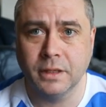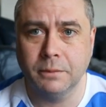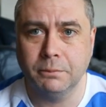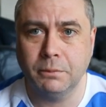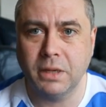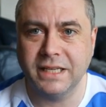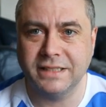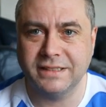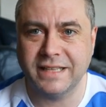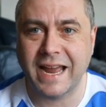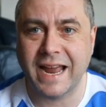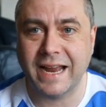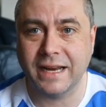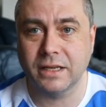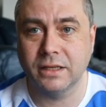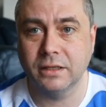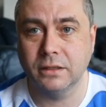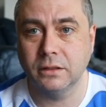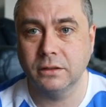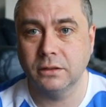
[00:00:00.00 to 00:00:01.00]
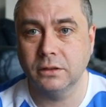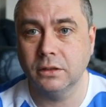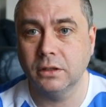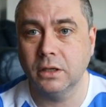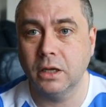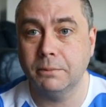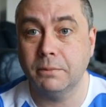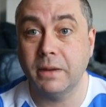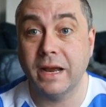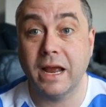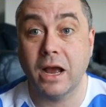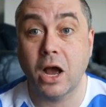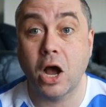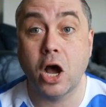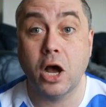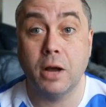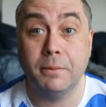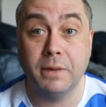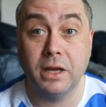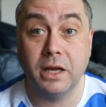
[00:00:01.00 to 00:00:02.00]
my attack, my
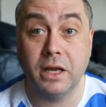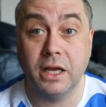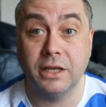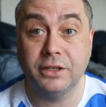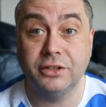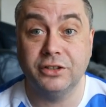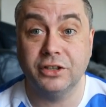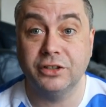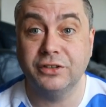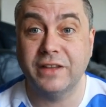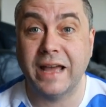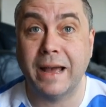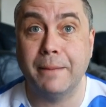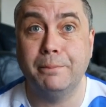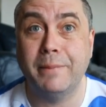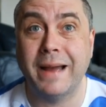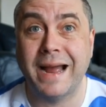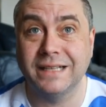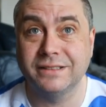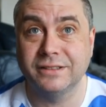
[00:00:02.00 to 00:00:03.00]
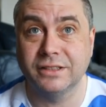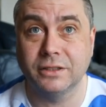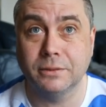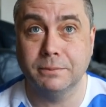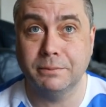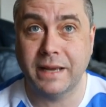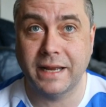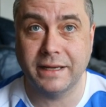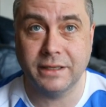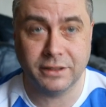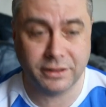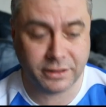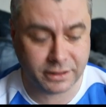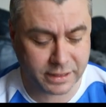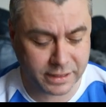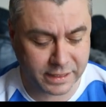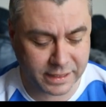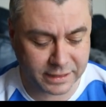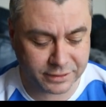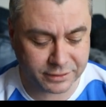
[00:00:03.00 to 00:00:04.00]
armour, and that bat companion that
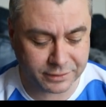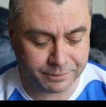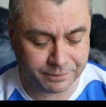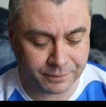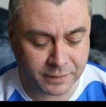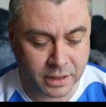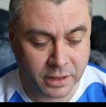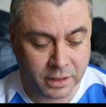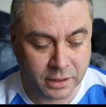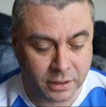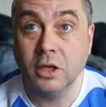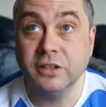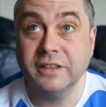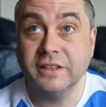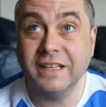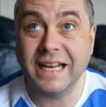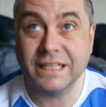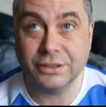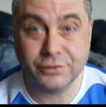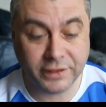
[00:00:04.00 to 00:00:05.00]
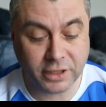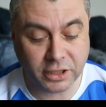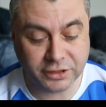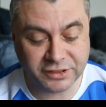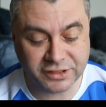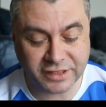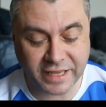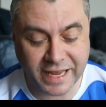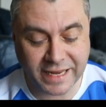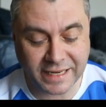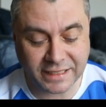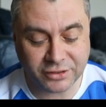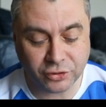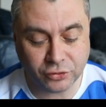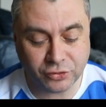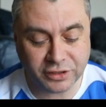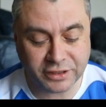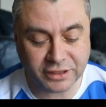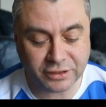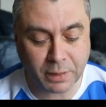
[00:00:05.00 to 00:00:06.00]
I had. The last thing I'd say is
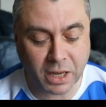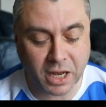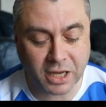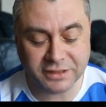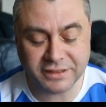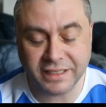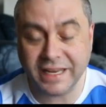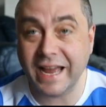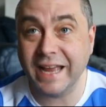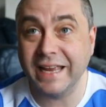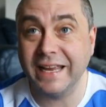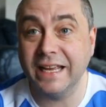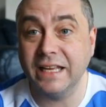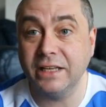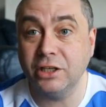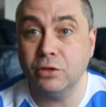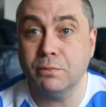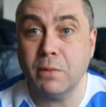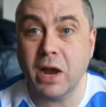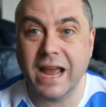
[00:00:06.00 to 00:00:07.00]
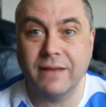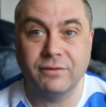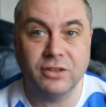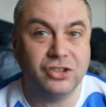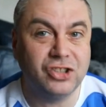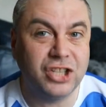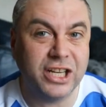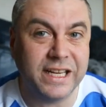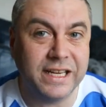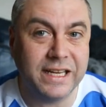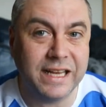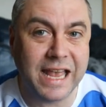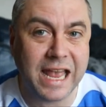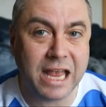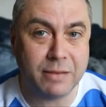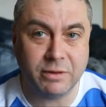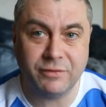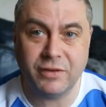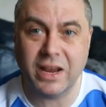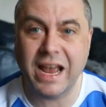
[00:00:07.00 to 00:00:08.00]
under this party hat here, you might have the chicken
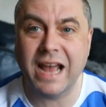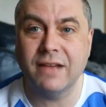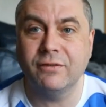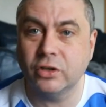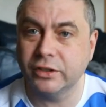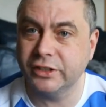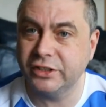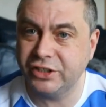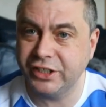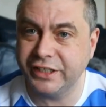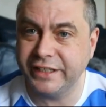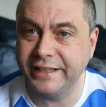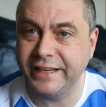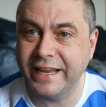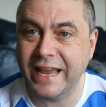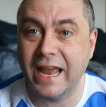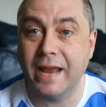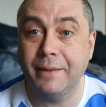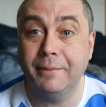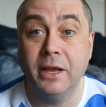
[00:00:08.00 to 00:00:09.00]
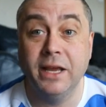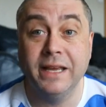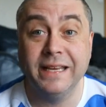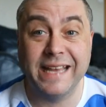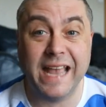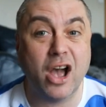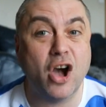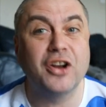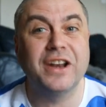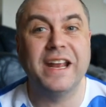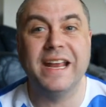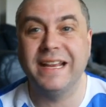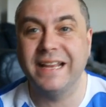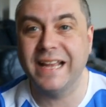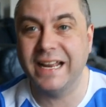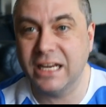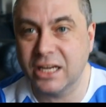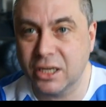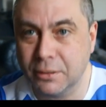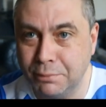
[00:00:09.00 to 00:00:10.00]
game. If you have got the chicken game, get on it and
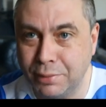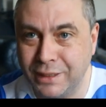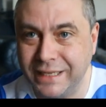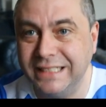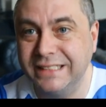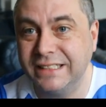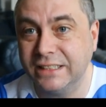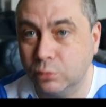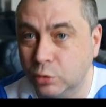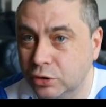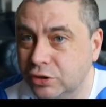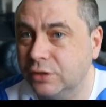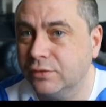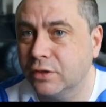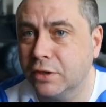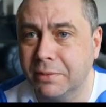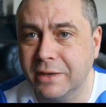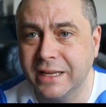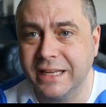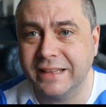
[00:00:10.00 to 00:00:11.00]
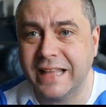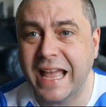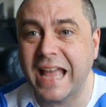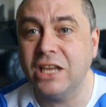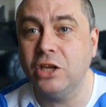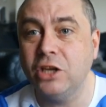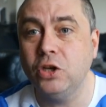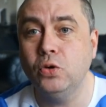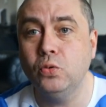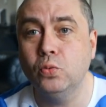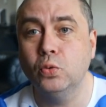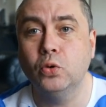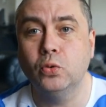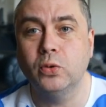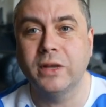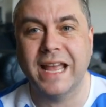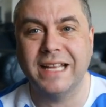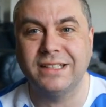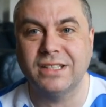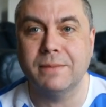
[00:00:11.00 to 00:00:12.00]
get it completed. Once you've completed that, you will
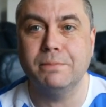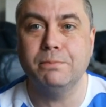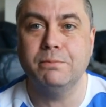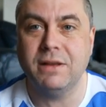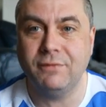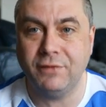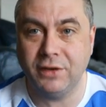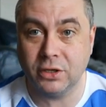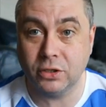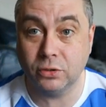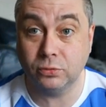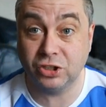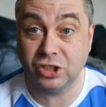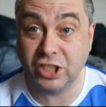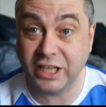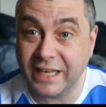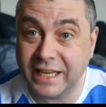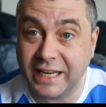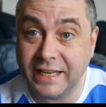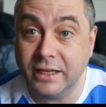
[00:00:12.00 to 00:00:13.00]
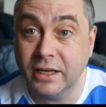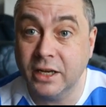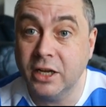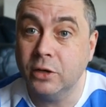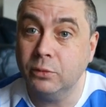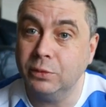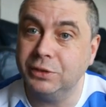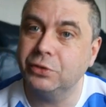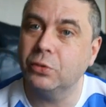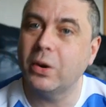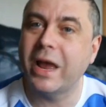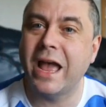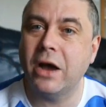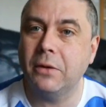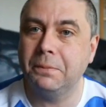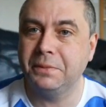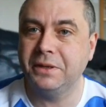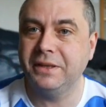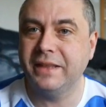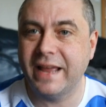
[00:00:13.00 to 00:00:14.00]
get a mythical chicken, which will
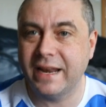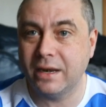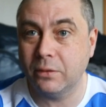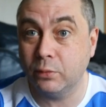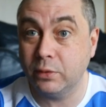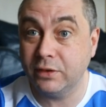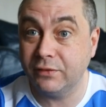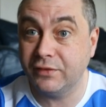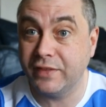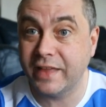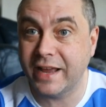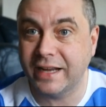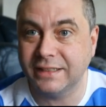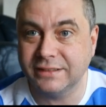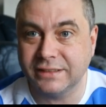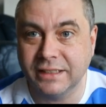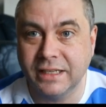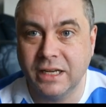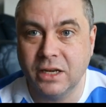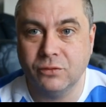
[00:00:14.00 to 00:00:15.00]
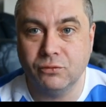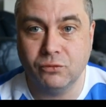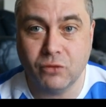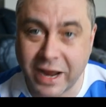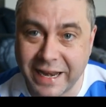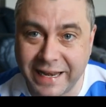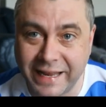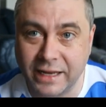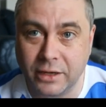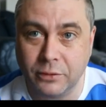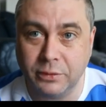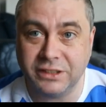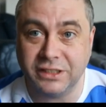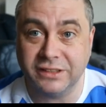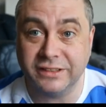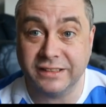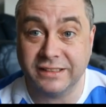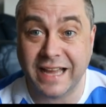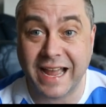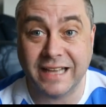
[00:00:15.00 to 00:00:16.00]
help you then with that relic, which
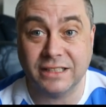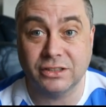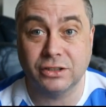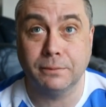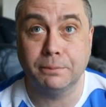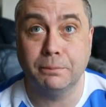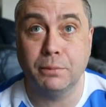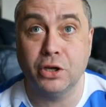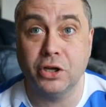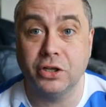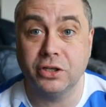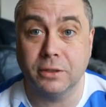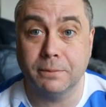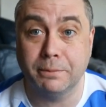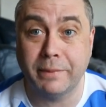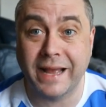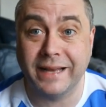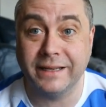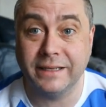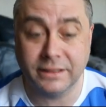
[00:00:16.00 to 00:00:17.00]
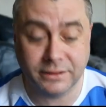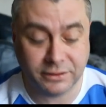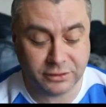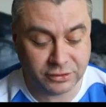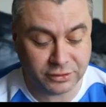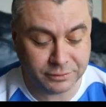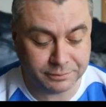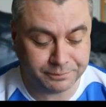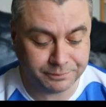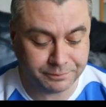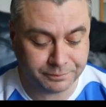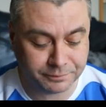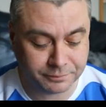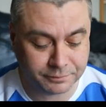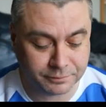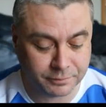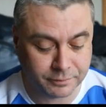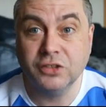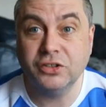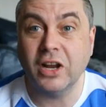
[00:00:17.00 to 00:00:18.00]
is attach bird companions.
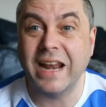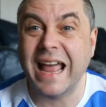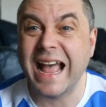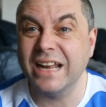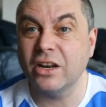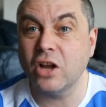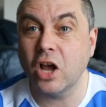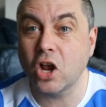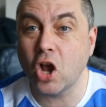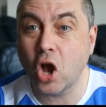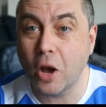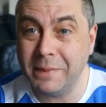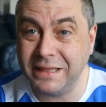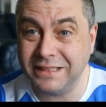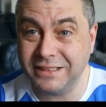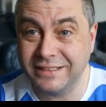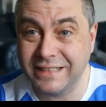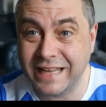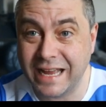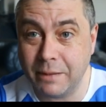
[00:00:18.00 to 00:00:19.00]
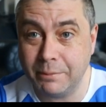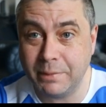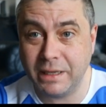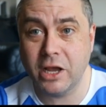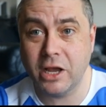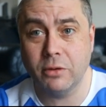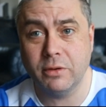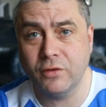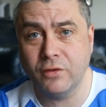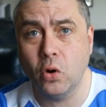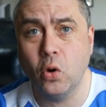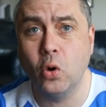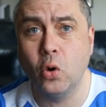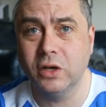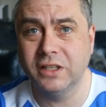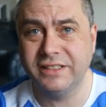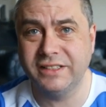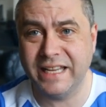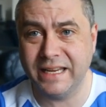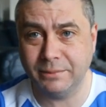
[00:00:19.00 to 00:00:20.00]
So I'll add comments down below with all
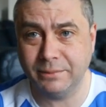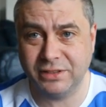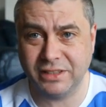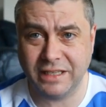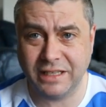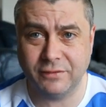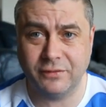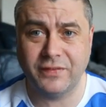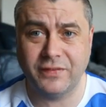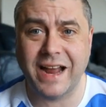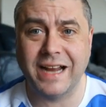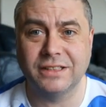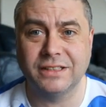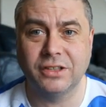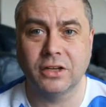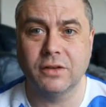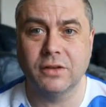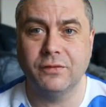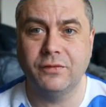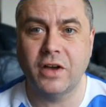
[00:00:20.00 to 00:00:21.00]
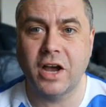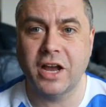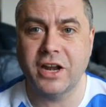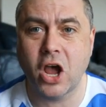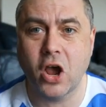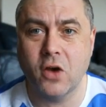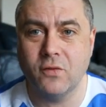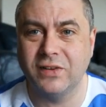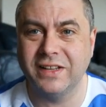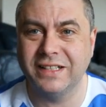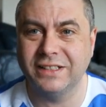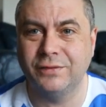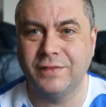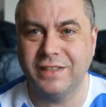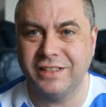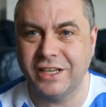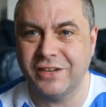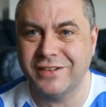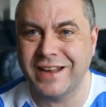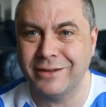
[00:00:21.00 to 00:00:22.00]
the tips and facts I can find. Hopefully this
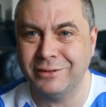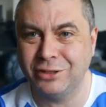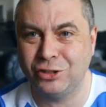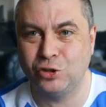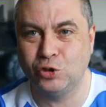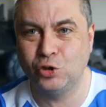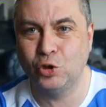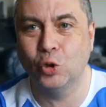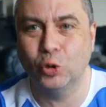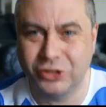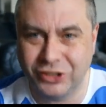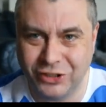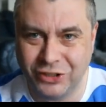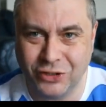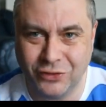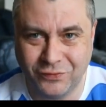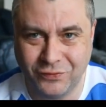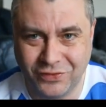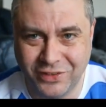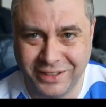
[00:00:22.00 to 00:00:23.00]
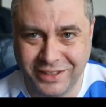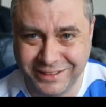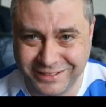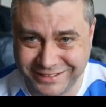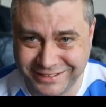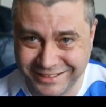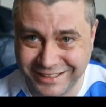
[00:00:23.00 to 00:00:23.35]
video now is short enough that